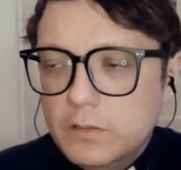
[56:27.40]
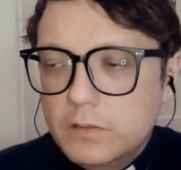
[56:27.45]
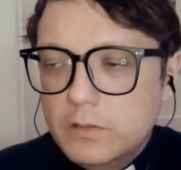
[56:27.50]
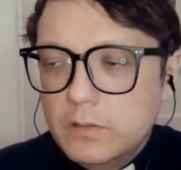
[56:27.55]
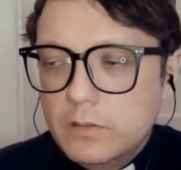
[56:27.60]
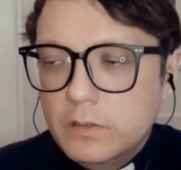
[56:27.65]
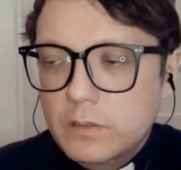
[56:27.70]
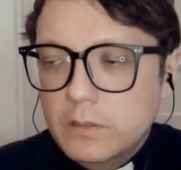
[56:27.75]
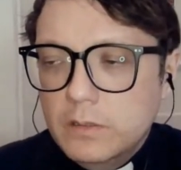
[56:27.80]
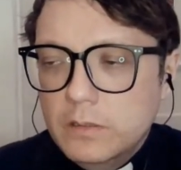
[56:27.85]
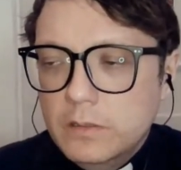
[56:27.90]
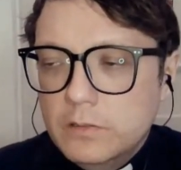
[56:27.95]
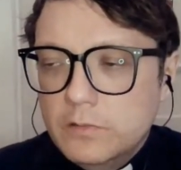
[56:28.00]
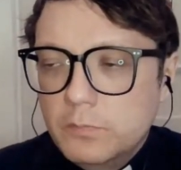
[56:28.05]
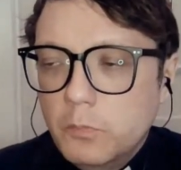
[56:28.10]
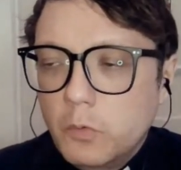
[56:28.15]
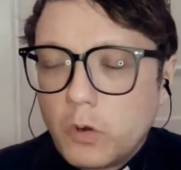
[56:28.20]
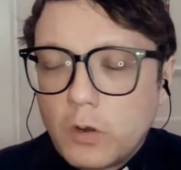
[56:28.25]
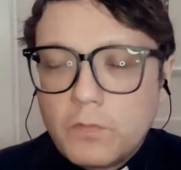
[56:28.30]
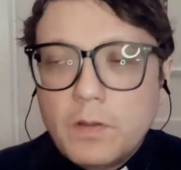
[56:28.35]

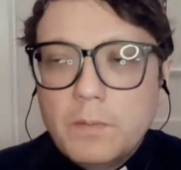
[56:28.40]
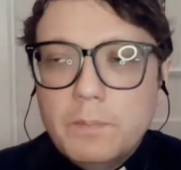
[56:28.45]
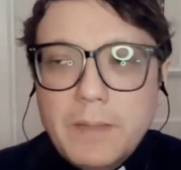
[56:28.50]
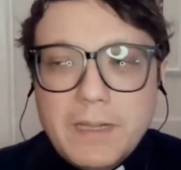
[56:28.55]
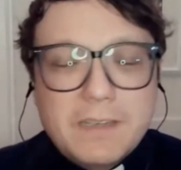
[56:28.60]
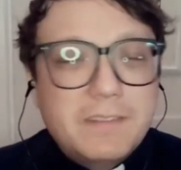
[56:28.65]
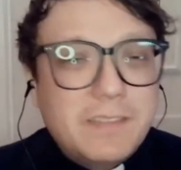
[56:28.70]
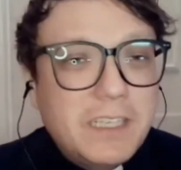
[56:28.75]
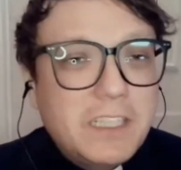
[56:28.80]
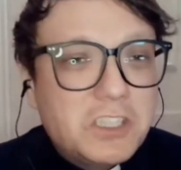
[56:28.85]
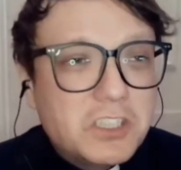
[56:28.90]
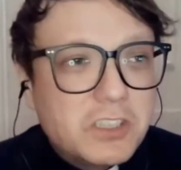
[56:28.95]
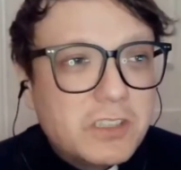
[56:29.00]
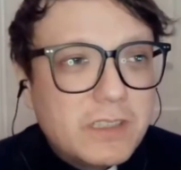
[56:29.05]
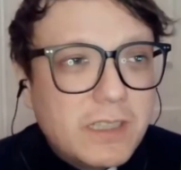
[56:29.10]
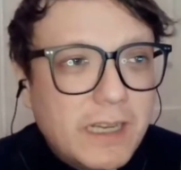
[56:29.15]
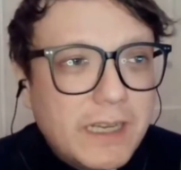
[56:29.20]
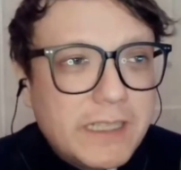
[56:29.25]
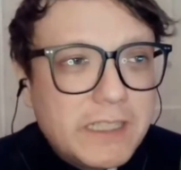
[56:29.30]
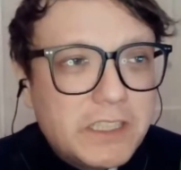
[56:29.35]
it's more of a
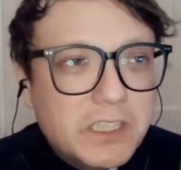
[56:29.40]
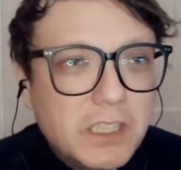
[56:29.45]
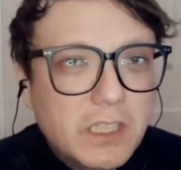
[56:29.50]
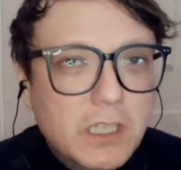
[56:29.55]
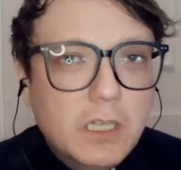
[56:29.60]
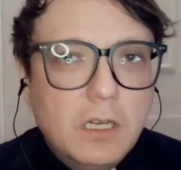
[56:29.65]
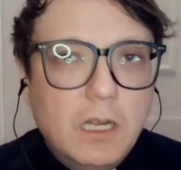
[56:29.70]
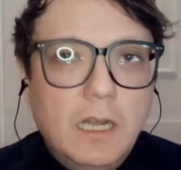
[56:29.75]
meditation night,